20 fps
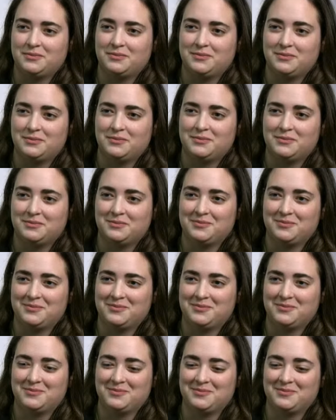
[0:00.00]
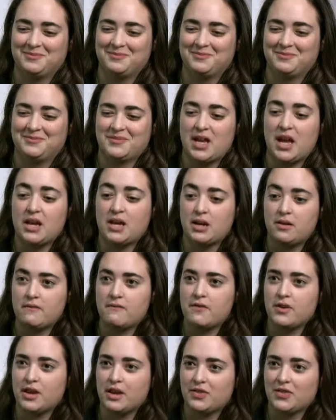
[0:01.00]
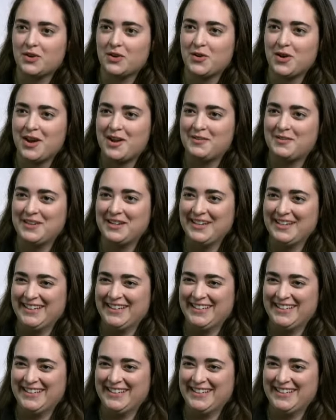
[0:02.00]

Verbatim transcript: we can't forget the gravy. I didn't forget the gravy.